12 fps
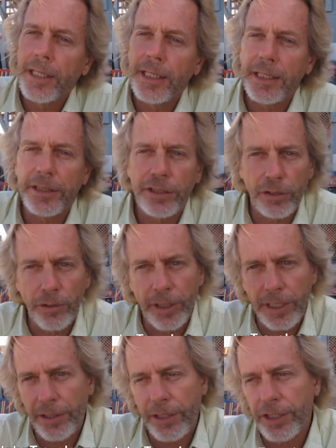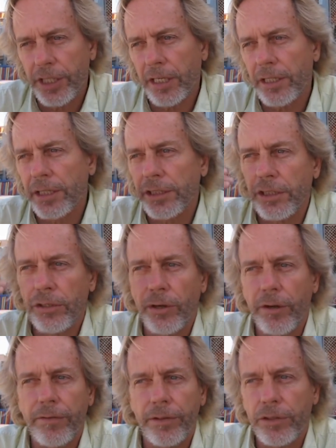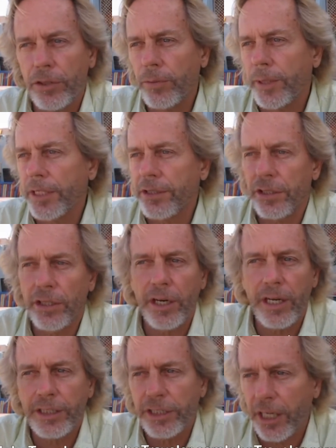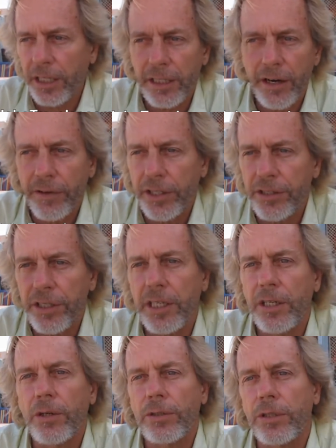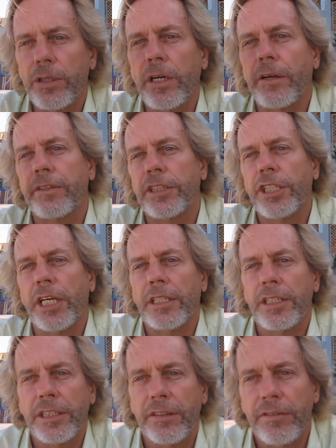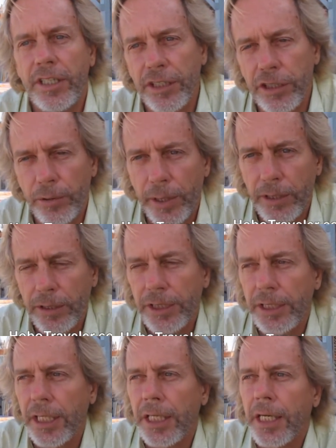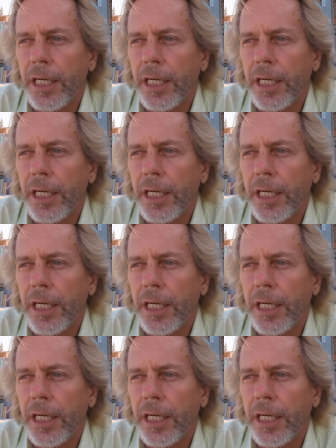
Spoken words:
Is you're going down the checklist. You're going for 2 weeks. You're going to check every city you go to. You have a checklist of things you want to go see.